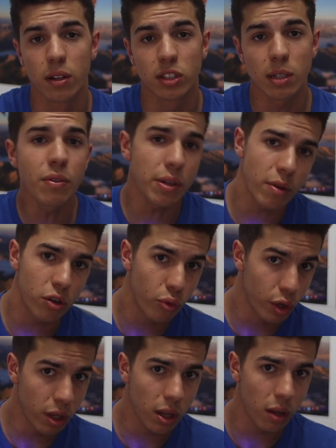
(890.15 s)
some of them are
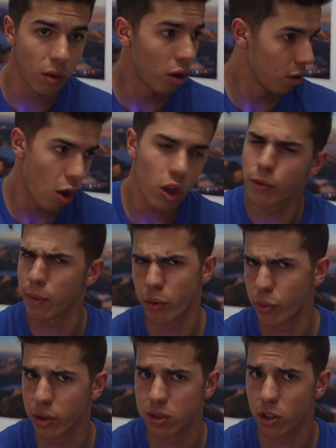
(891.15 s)
real, or all of them are
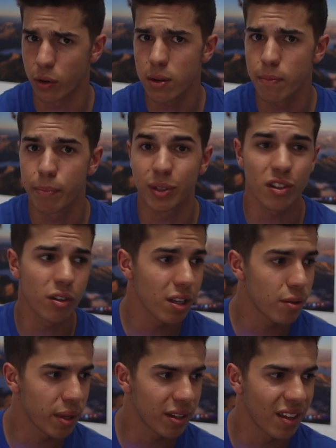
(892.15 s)
real, sorry, but they're a
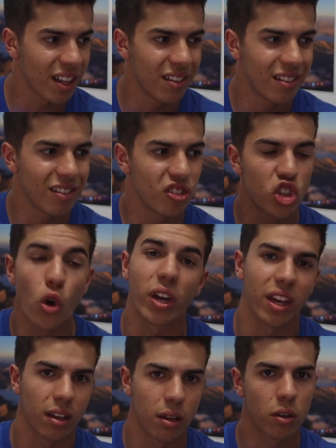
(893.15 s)
little bit in
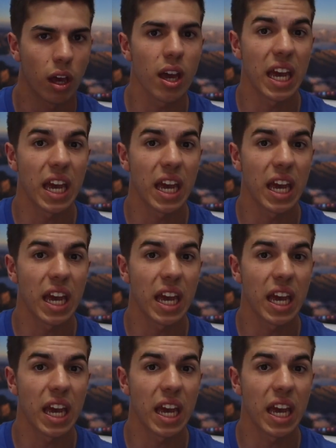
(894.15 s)
joking, okay?